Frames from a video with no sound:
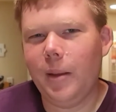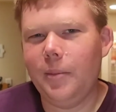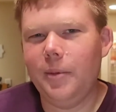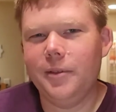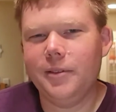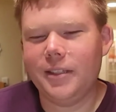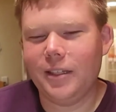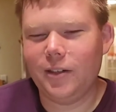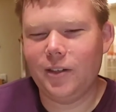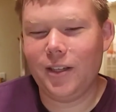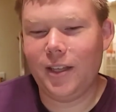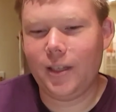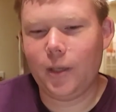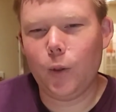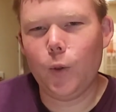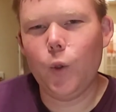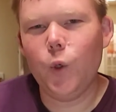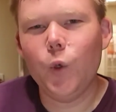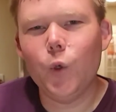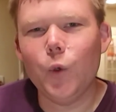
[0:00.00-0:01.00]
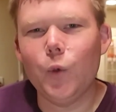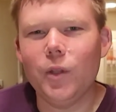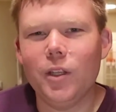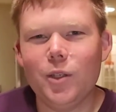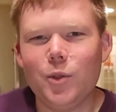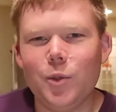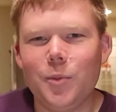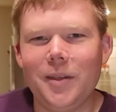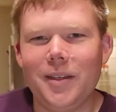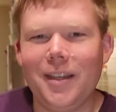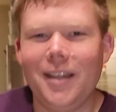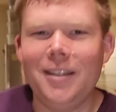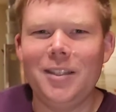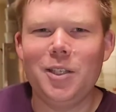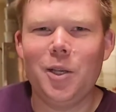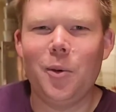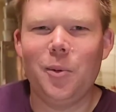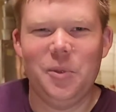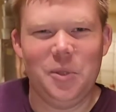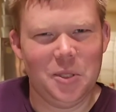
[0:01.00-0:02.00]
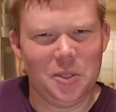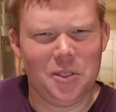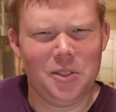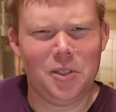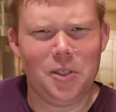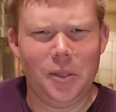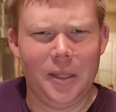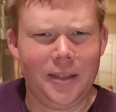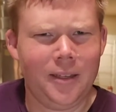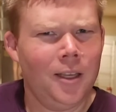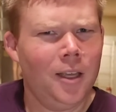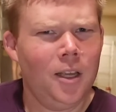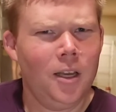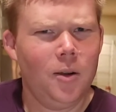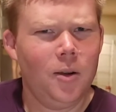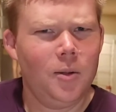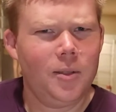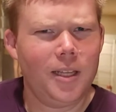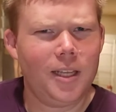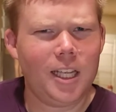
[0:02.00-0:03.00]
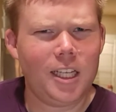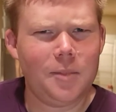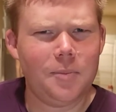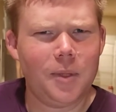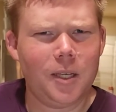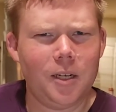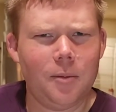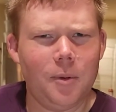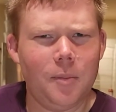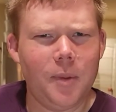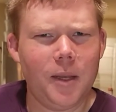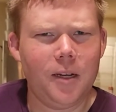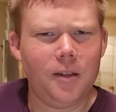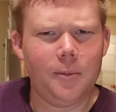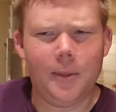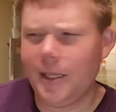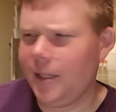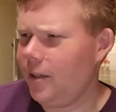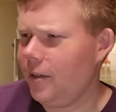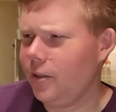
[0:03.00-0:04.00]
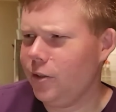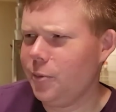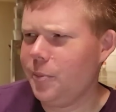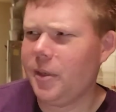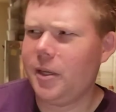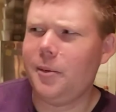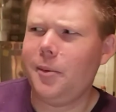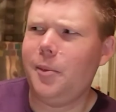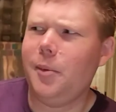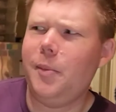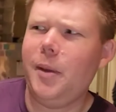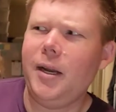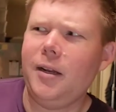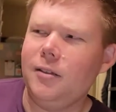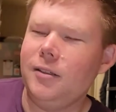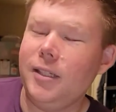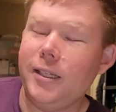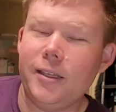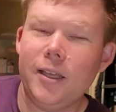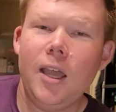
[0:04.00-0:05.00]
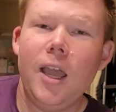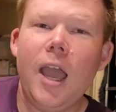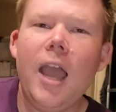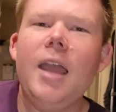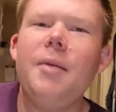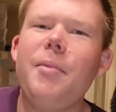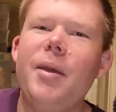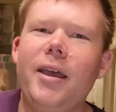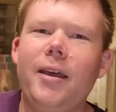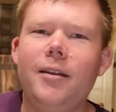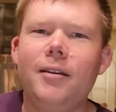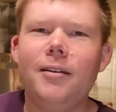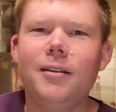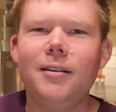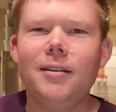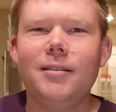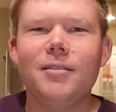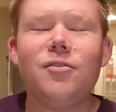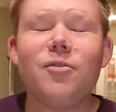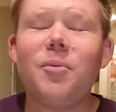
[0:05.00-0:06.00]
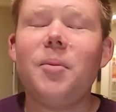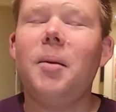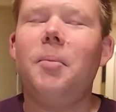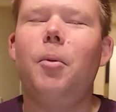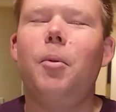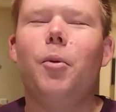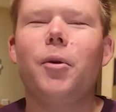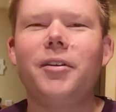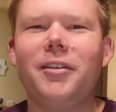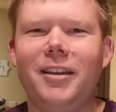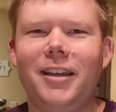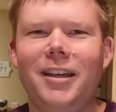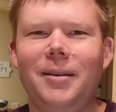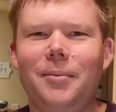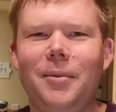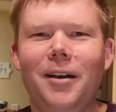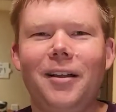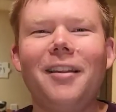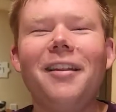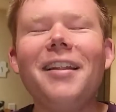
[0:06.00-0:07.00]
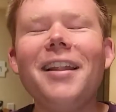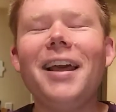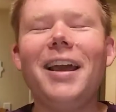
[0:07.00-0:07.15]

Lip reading: Pebbles that you're like, ooh, this would be, and someone just looks at you like, that guy's picking up a pedal, that girl's picking up a pedal. Like, hey man, it's for my board game. Lay